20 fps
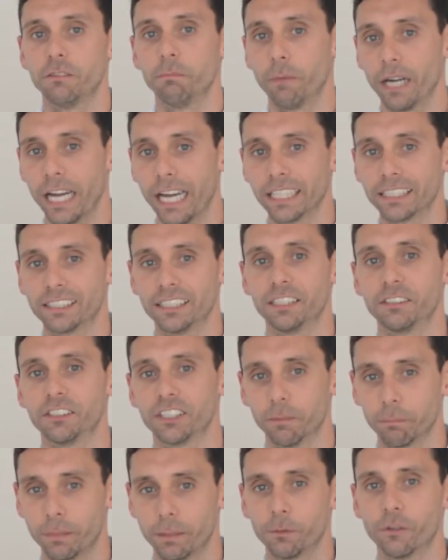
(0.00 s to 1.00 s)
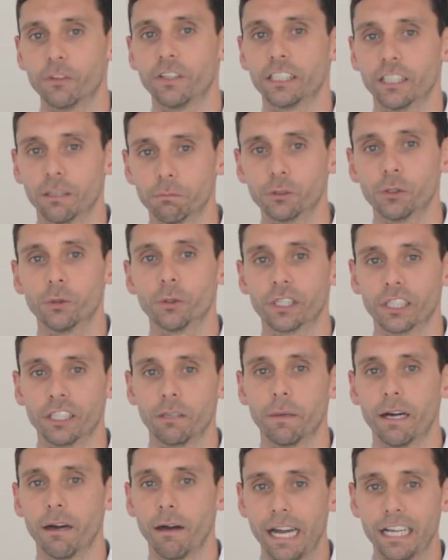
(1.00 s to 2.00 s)
My accent, some people think I'm talking
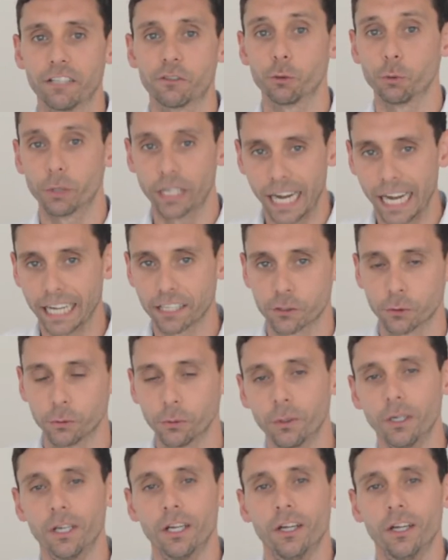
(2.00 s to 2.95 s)
about actual cattle.